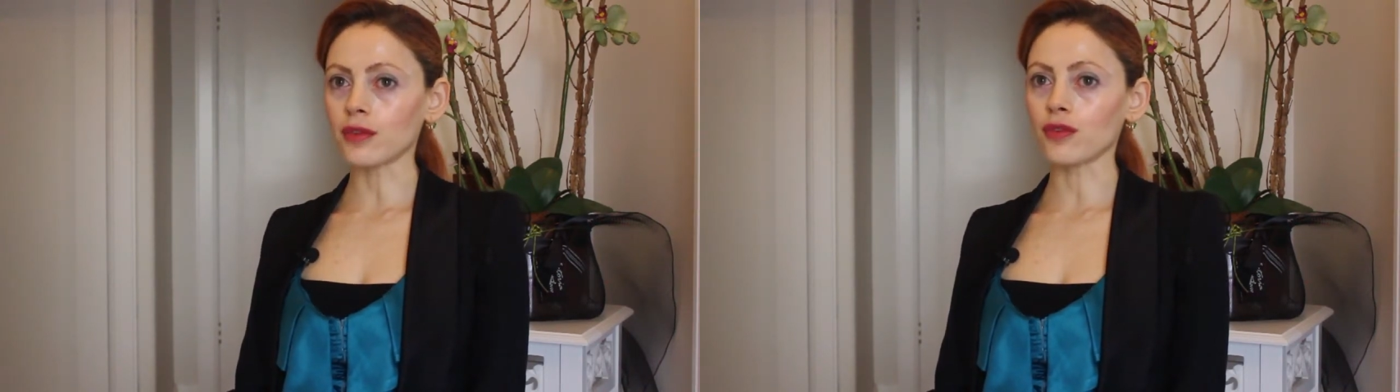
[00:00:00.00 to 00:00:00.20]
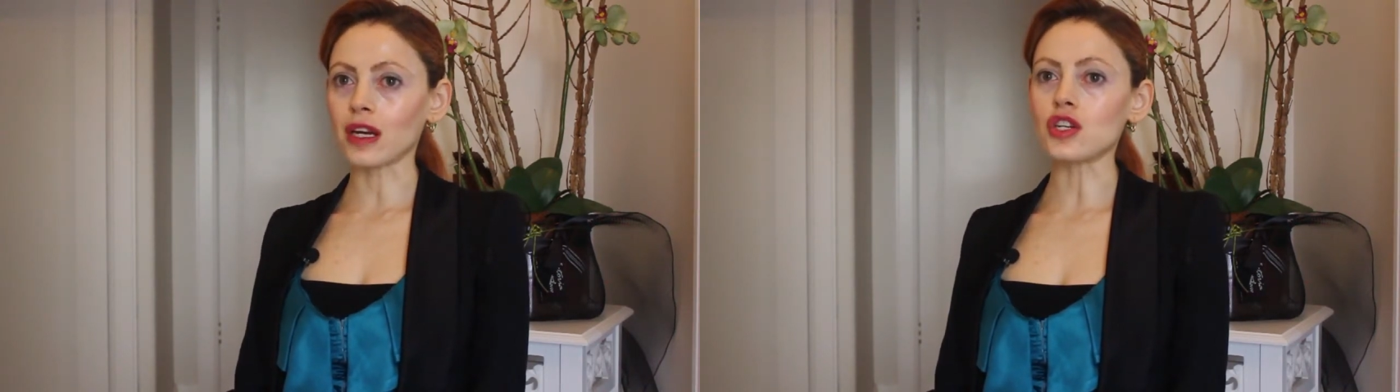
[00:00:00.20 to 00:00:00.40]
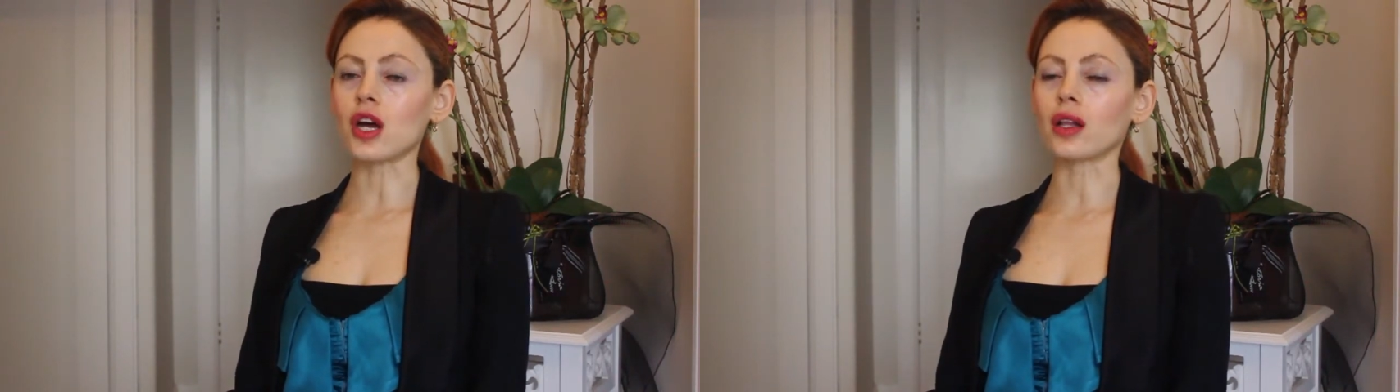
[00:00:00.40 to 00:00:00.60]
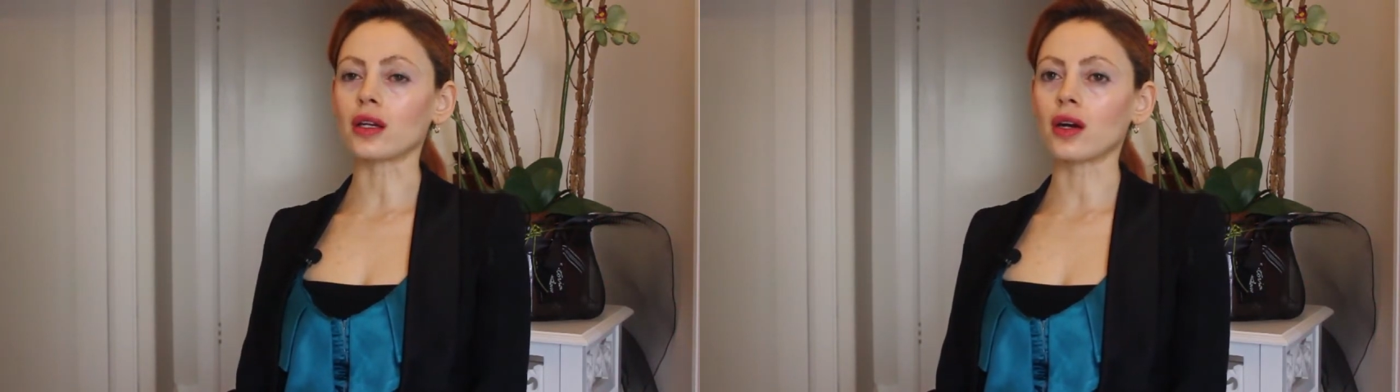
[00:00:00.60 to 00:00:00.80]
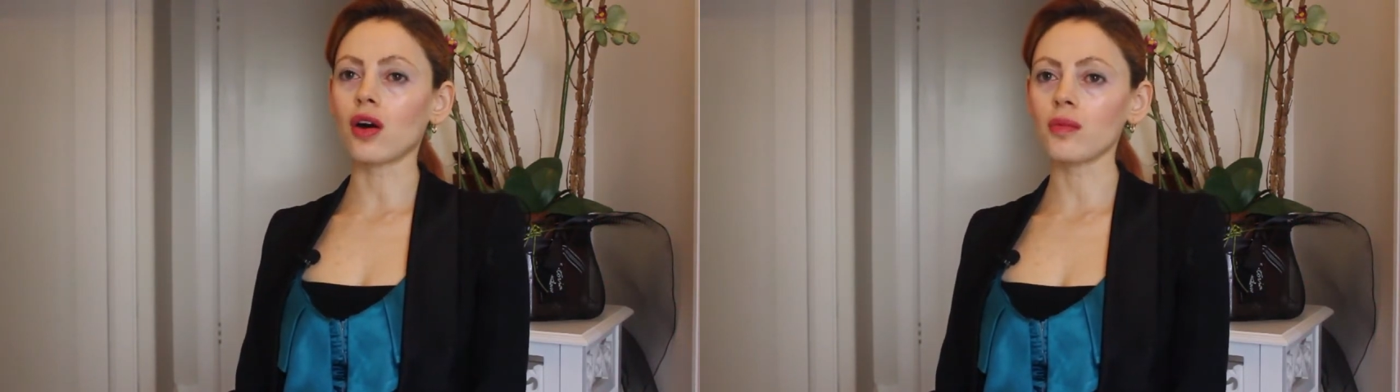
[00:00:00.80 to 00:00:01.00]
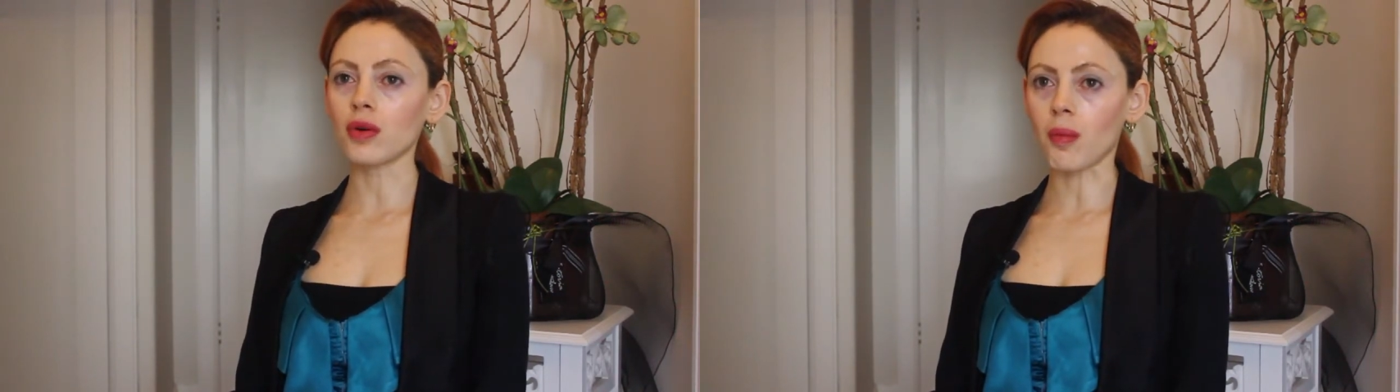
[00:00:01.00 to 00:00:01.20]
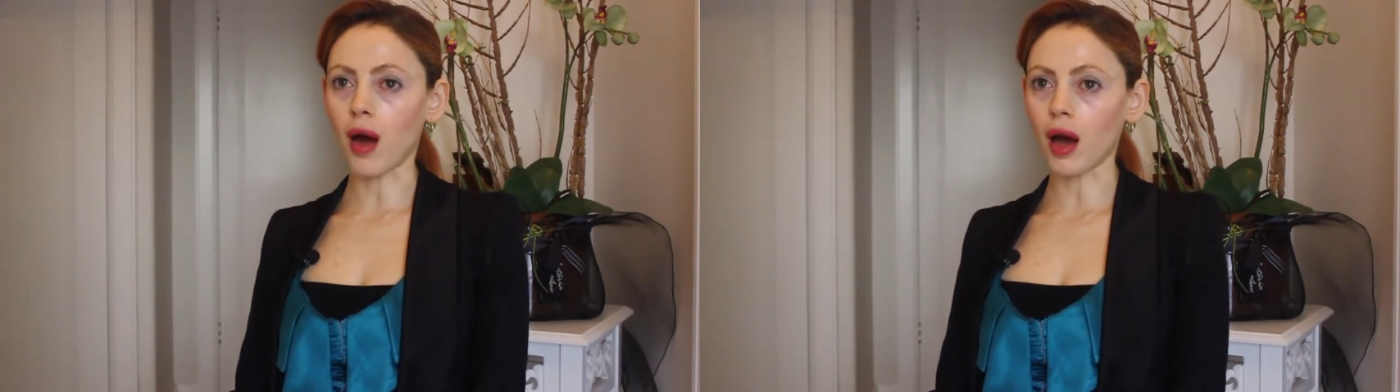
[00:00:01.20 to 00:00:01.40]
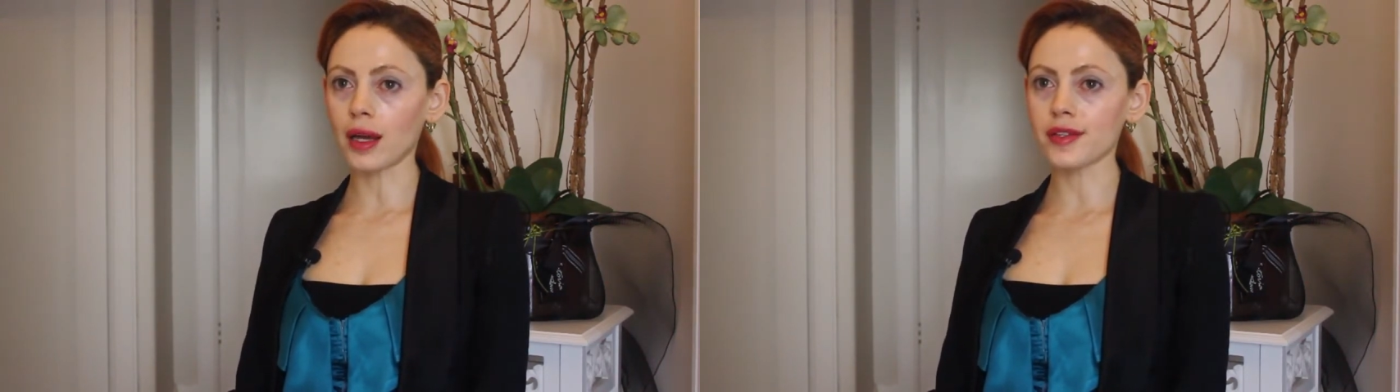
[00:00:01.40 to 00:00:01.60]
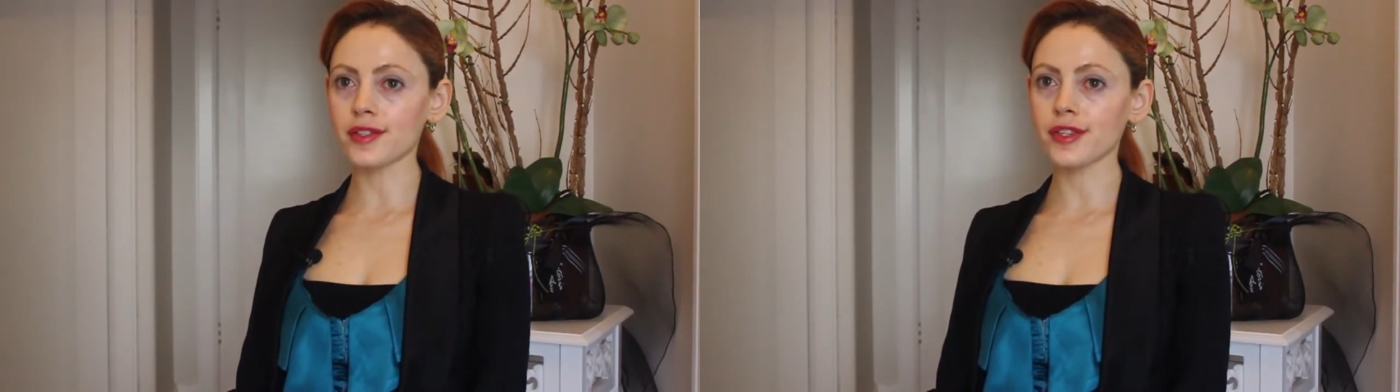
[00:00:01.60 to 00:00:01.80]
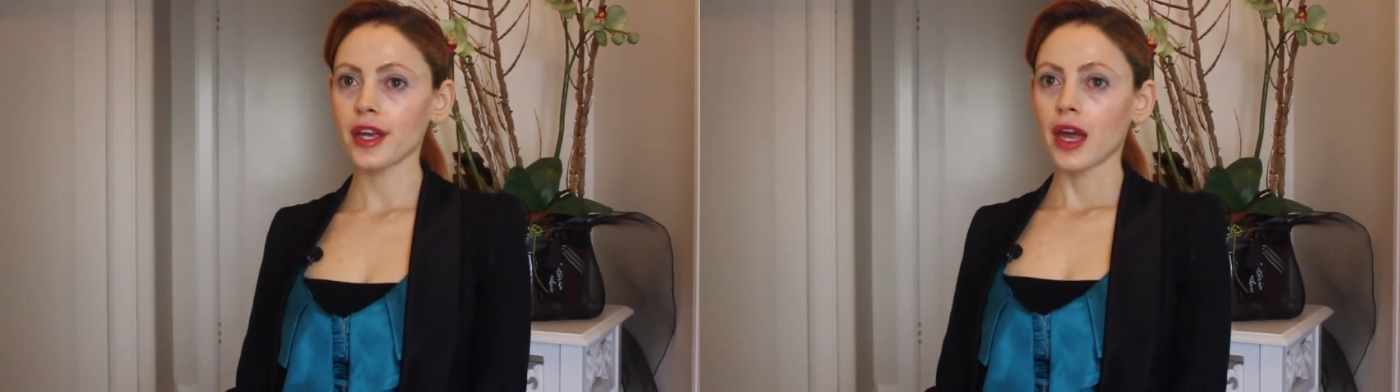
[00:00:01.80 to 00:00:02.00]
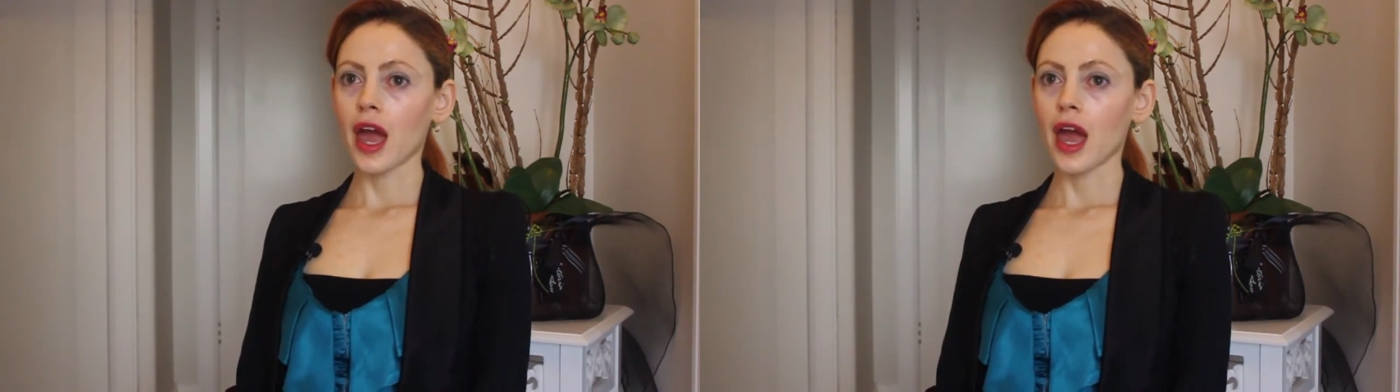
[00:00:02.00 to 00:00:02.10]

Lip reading: fragile and compromised,